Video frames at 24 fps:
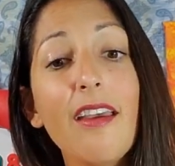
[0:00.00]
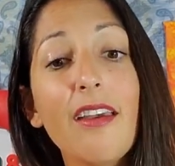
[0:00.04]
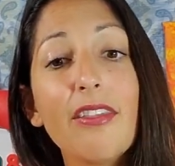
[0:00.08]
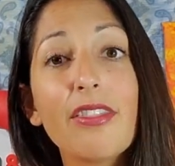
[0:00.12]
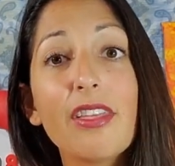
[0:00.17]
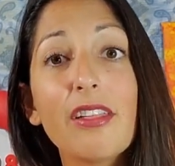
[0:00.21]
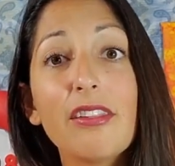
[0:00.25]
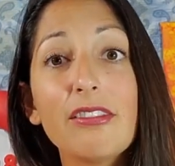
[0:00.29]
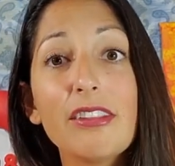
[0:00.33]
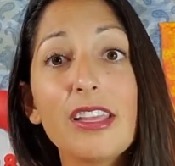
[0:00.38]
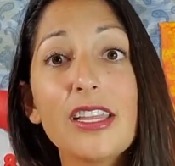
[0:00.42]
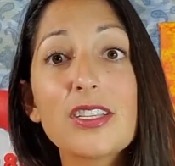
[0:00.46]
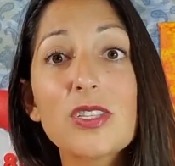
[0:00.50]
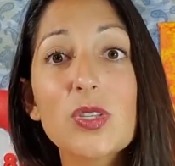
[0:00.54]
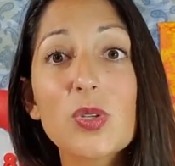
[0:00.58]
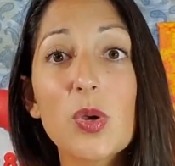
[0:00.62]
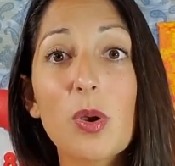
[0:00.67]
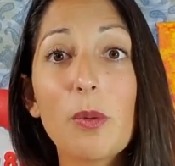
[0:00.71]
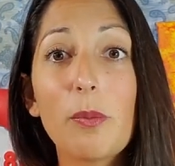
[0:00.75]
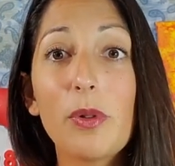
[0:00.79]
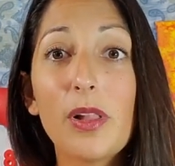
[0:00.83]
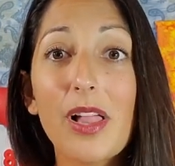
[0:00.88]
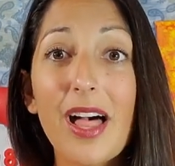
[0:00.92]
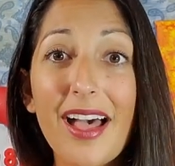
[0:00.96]
The link to
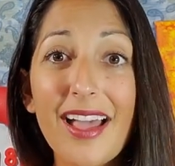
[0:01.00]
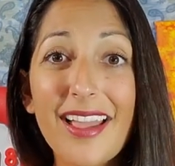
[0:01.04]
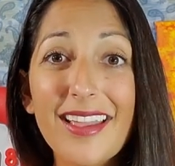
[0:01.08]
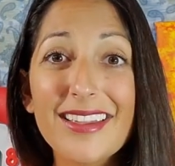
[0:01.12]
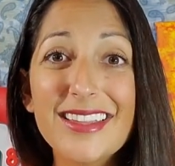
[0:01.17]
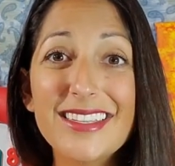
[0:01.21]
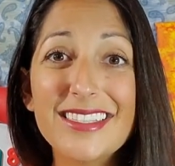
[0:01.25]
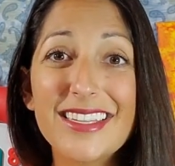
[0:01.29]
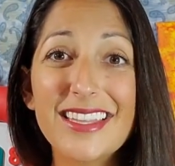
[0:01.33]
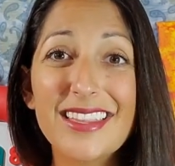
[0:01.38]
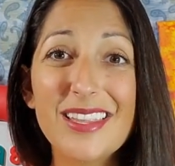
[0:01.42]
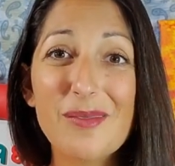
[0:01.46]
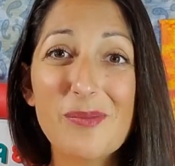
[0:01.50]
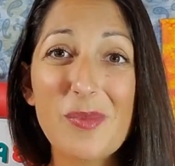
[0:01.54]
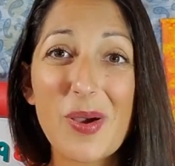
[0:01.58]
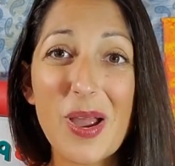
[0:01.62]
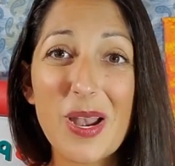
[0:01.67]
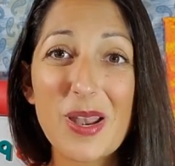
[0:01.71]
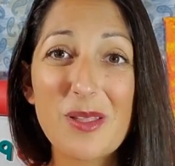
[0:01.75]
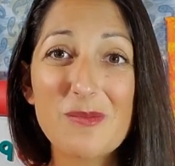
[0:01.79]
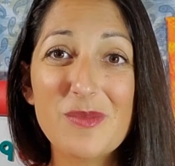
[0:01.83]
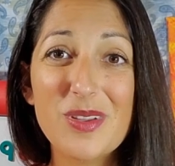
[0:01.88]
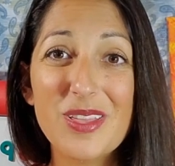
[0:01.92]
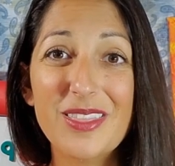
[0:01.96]
apply is in the
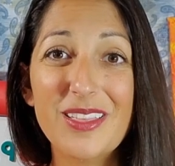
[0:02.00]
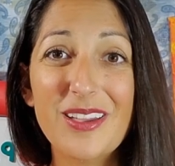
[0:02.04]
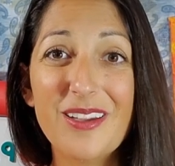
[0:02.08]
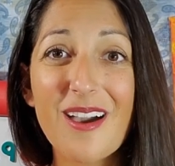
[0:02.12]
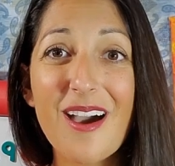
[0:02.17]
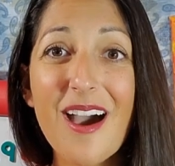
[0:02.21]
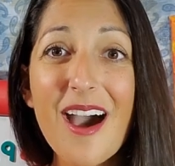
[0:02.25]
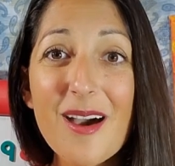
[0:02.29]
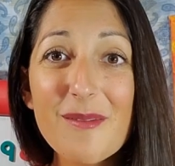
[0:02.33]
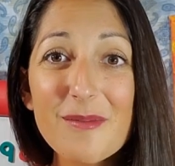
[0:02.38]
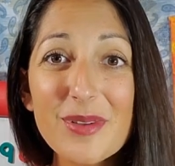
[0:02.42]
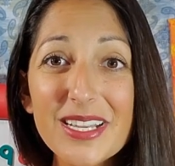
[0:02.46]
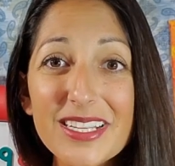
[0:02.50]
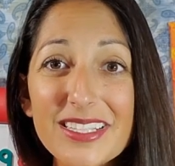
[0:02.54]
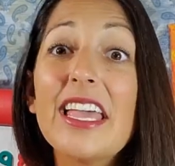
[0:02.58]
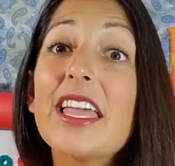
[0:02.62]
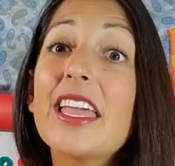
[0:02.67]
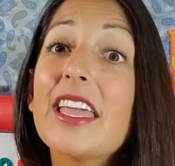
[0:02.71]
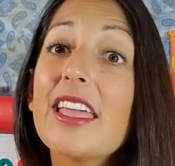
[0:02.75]
bottom in the comments.